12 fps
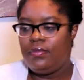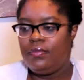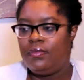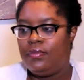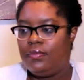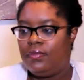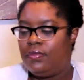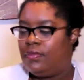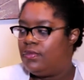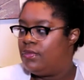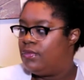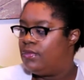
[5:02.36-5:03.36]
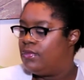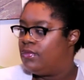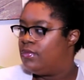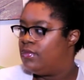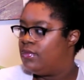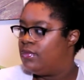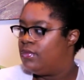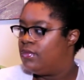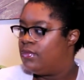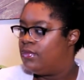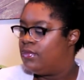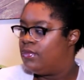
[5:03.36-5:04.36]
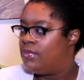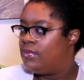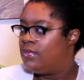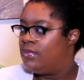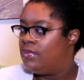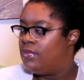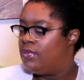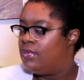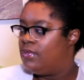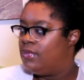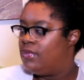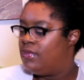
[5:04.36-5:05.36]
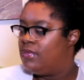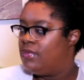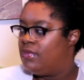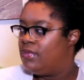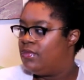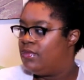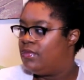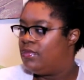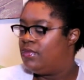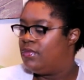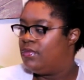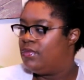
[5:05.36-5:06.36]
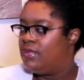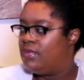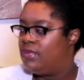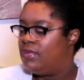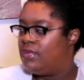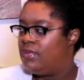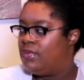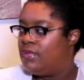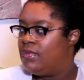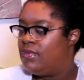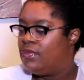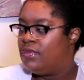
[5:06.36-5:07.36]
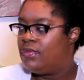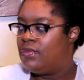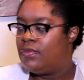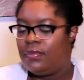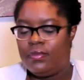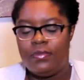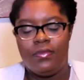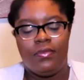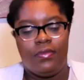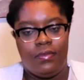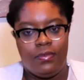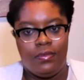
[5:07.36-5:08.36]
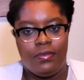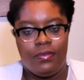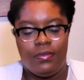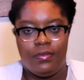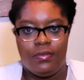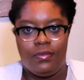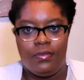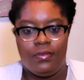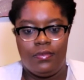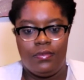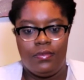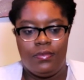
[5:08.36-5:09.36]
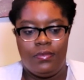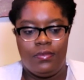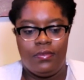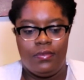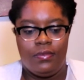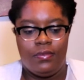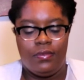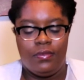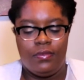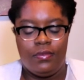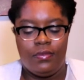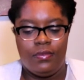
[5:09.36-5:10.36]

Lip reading: (not speaking)